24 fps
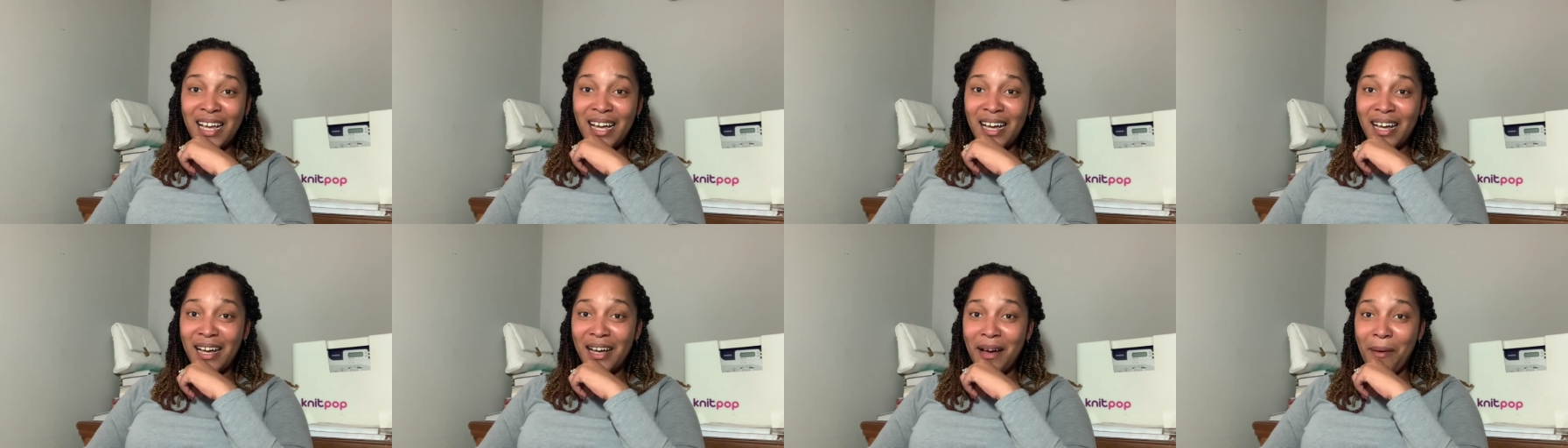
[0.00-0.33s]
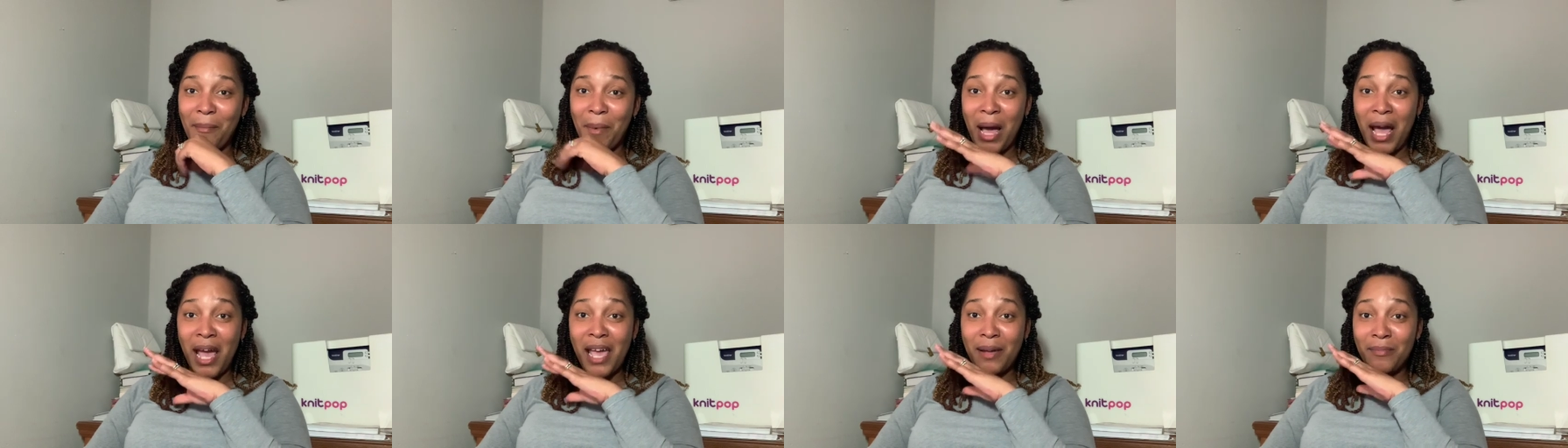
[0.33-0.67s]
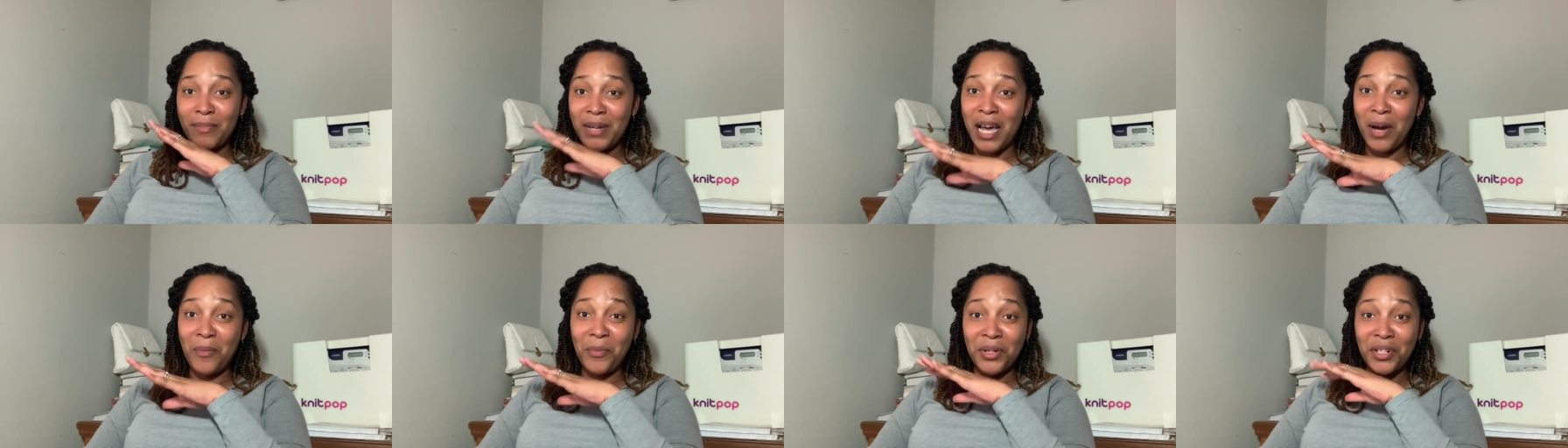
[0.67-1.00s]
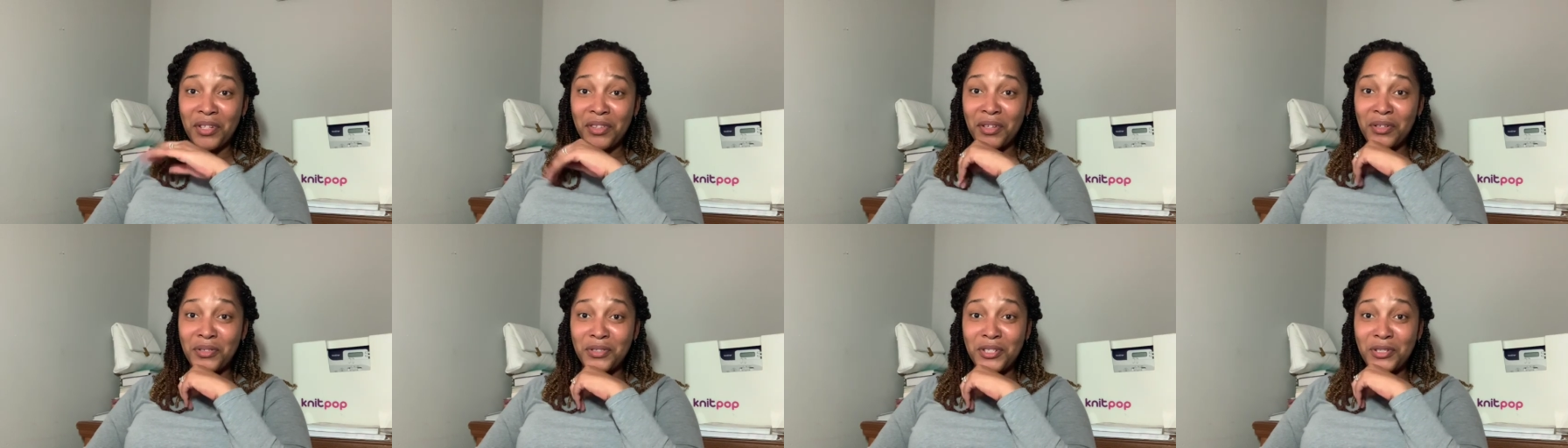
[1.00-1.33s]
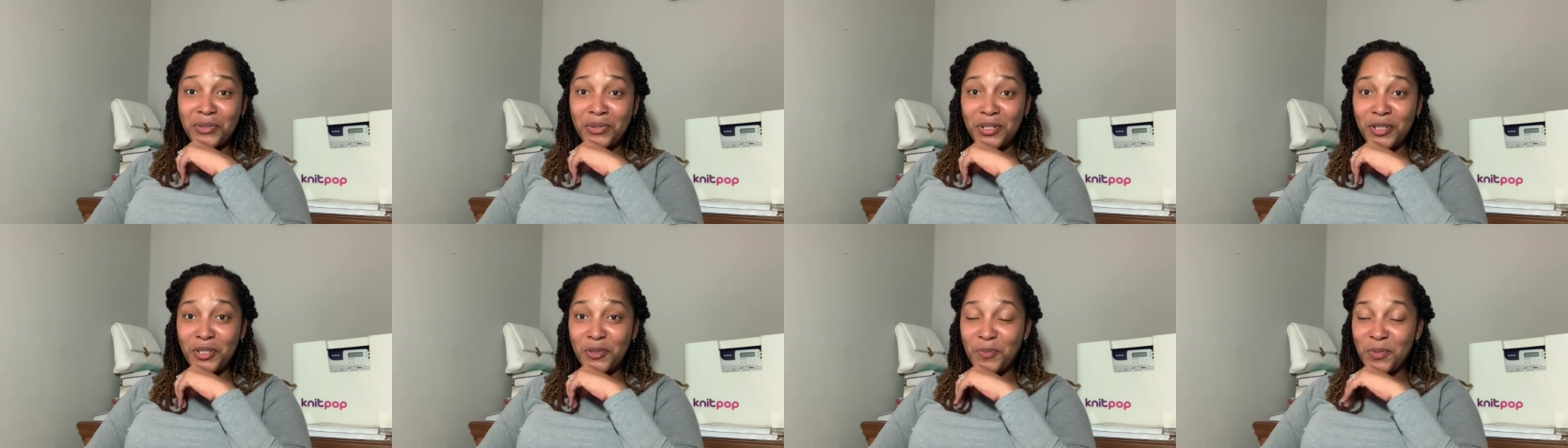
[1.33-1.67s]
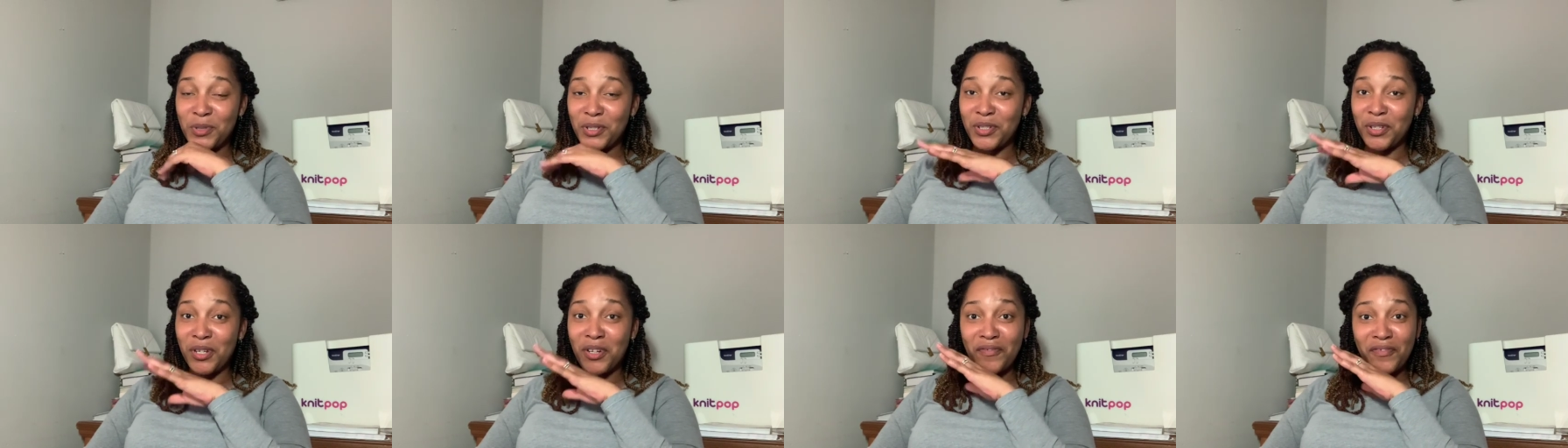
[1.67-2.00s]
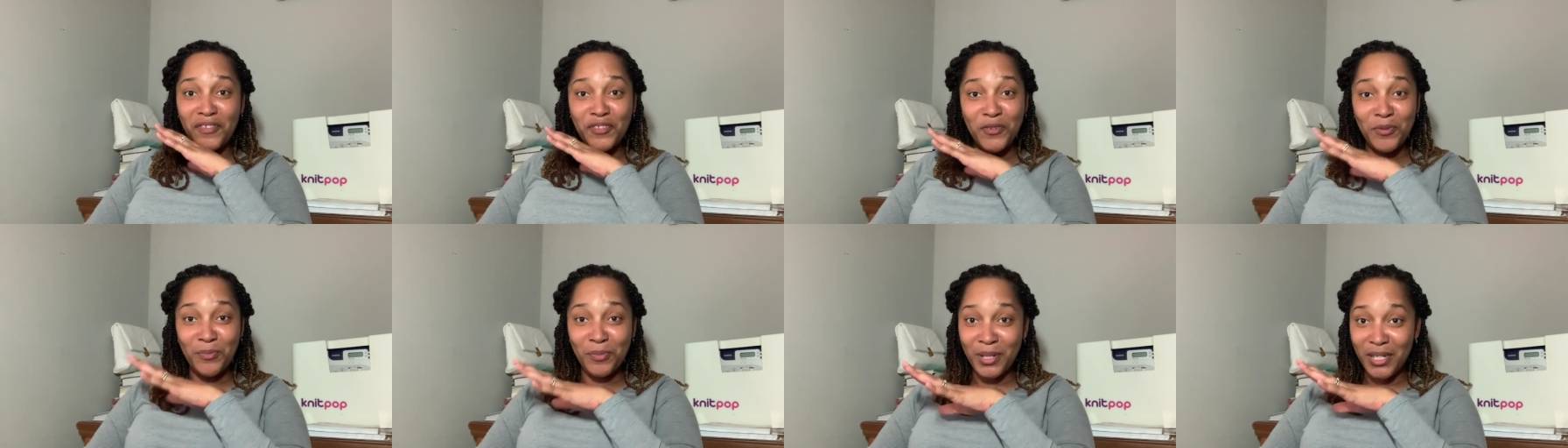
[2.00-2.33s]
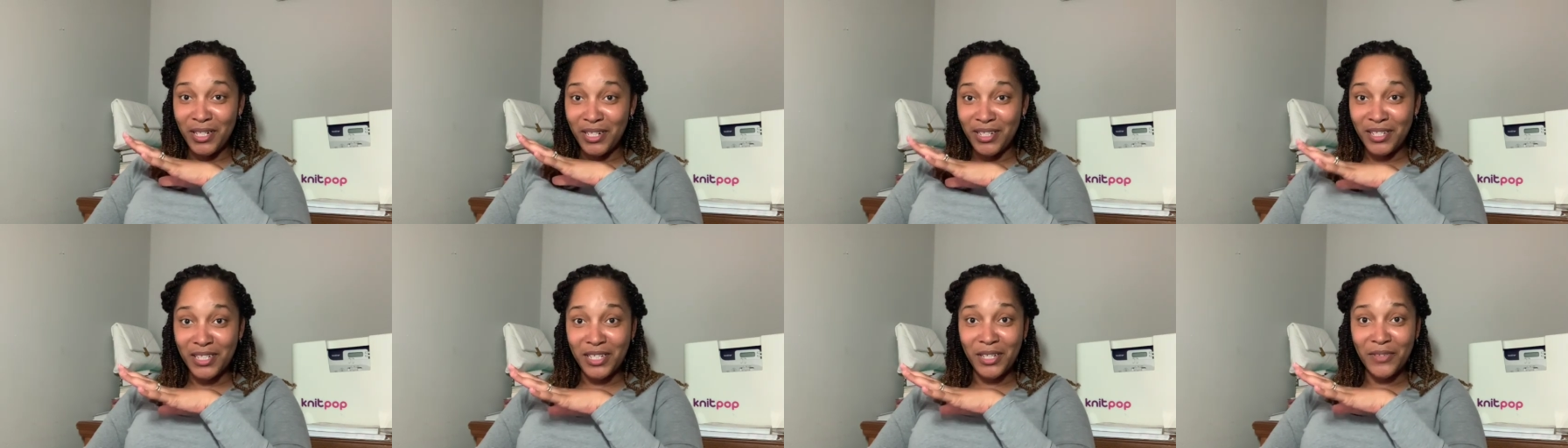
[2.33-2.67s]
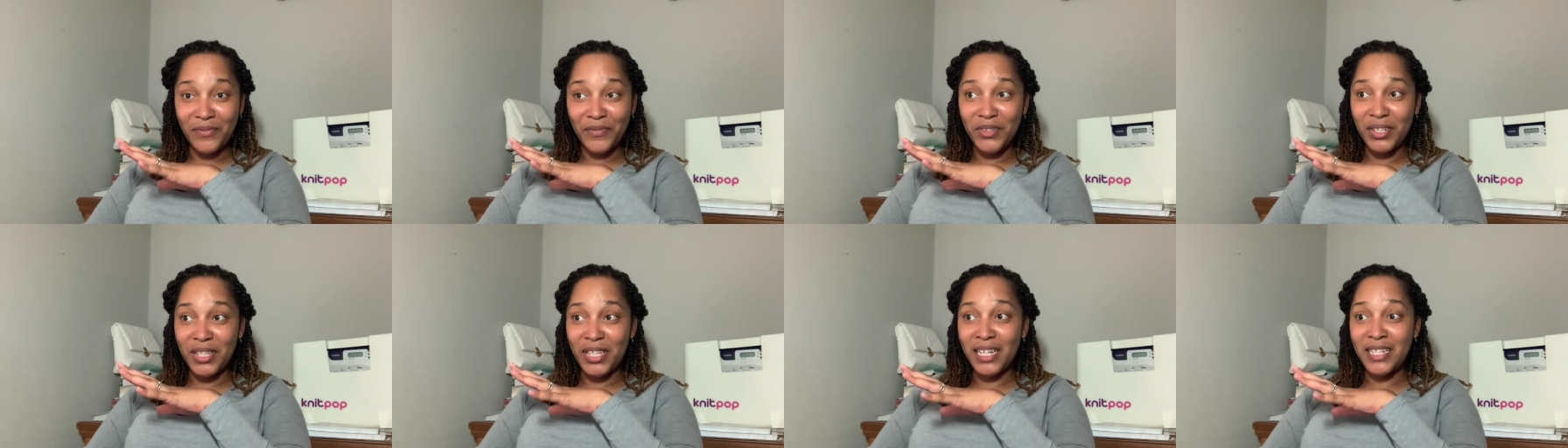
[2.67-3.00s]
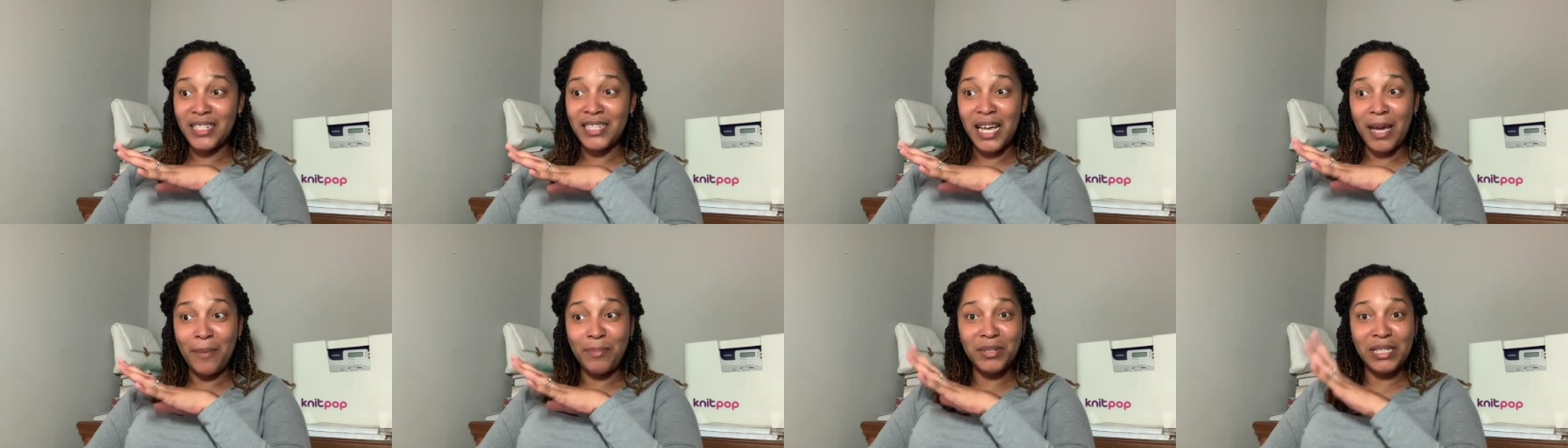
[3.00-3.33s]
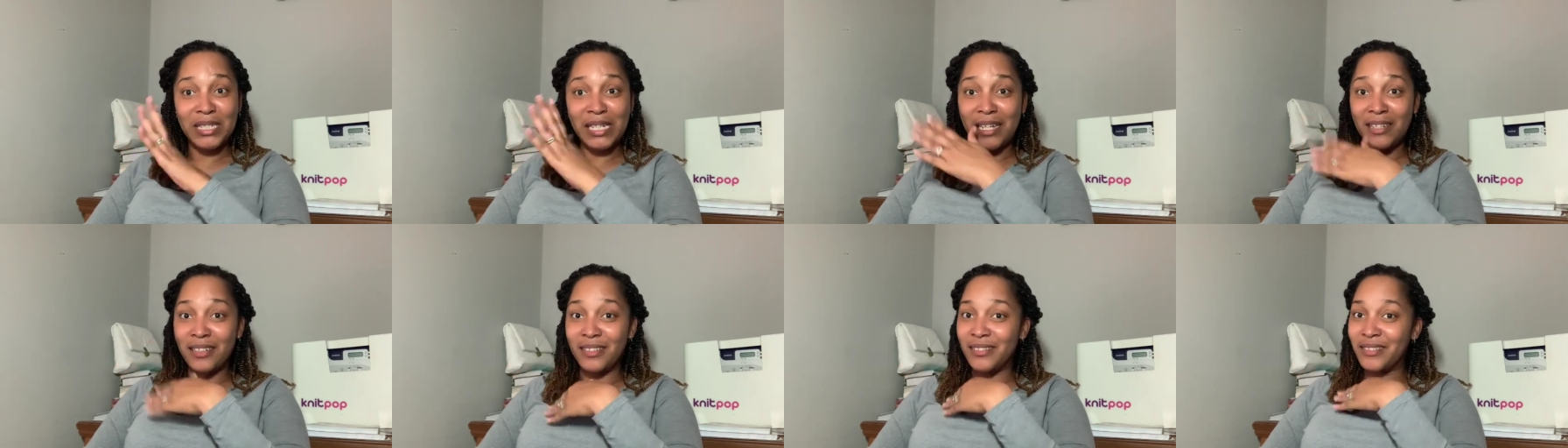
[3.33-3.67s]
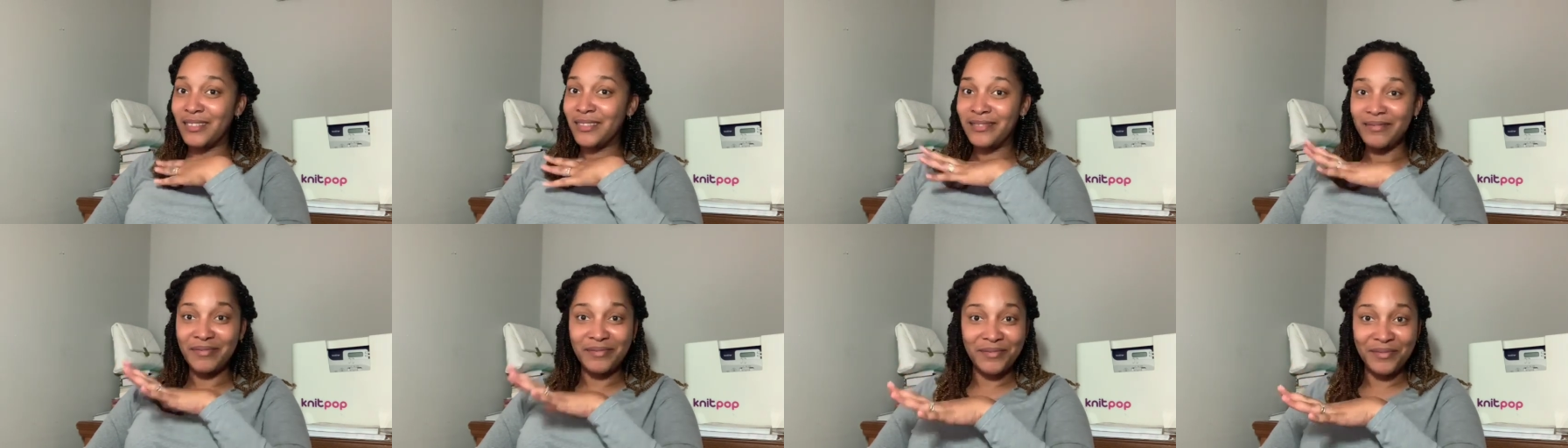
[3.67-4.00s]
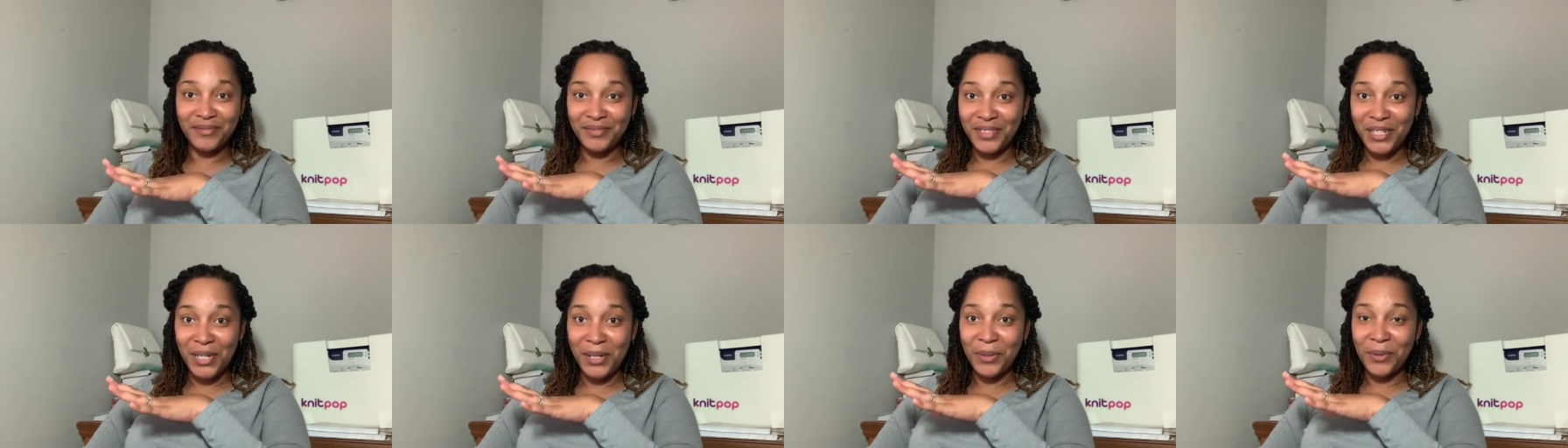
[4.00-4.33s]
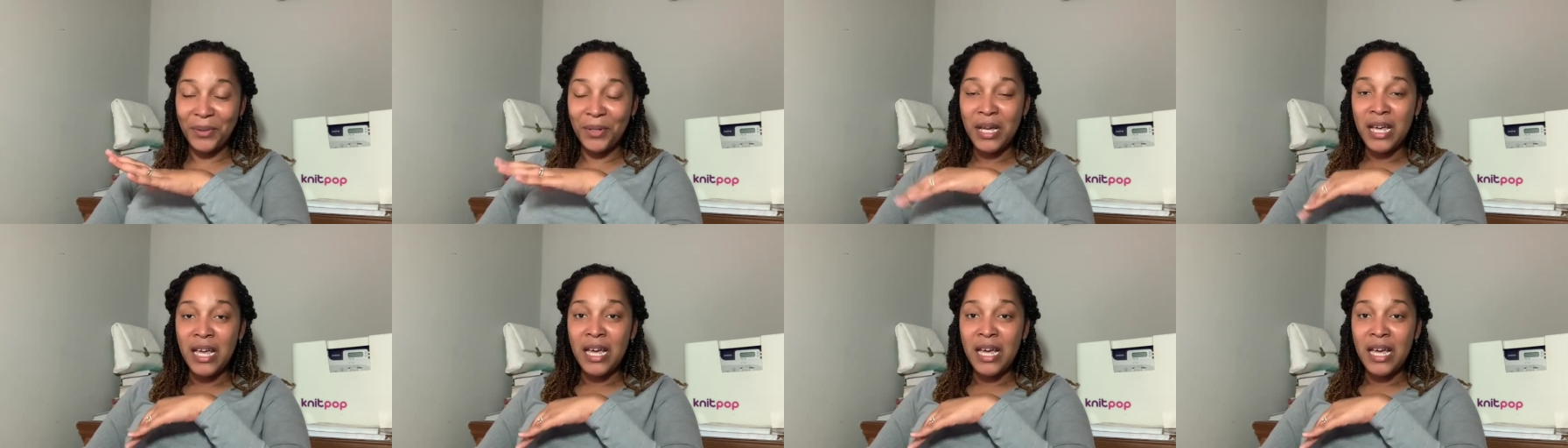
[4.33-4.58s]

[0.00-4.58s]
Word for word: Um, I am not one of those YouTubers. So if you've been looking for that type of channel, no.